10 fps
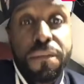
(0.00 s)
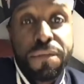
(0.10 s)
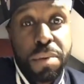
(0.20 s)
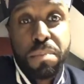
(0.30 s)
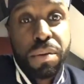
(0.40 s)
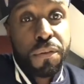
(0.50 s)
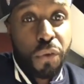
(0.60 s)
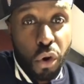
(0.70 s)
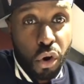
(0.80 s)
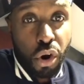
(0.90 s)
loved him
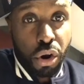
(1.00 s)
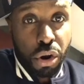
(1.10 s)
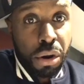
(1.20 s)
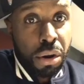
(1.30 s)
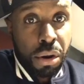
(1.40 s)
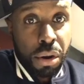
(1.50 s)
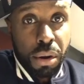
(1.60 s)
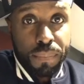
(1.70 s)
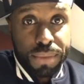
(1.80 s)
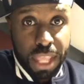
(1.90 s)
before
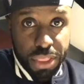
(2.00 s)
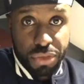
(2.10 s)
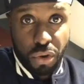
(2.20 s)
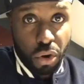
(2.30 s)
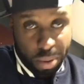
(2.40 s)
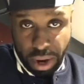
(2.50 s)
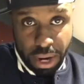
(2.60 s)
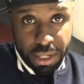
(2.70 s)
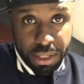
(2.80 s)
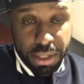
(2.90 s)
Death Row
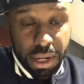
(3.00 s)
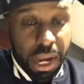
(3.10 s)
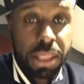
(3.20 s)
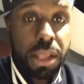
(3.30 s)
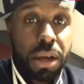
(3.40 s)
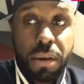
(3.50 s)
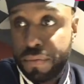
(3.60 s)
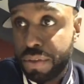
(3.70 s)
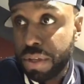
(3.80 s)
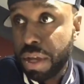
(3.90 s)
Pac. I
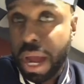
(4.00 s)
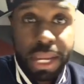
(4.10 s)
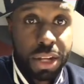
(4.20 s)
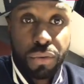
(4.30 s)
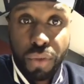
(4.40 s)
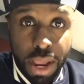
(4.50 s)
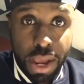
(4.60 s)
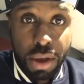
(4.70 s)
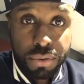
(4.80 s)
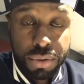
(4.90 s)
loved I Get
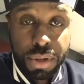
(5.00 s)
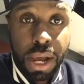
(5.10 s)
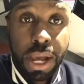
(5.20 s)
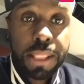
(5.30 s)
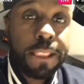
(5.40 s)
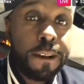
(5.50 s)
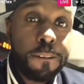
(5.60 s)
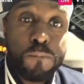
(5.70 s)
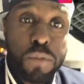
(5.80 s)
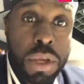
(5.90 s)
Around. I
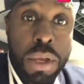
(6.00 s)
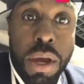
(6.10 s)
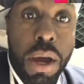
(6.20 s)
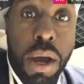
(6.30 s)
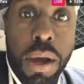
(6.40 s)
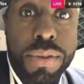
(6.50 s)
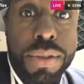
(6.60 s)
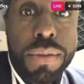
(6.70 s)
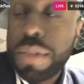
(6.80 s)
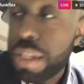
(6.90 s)
loved,
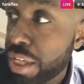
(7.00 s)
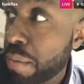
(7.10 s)
was it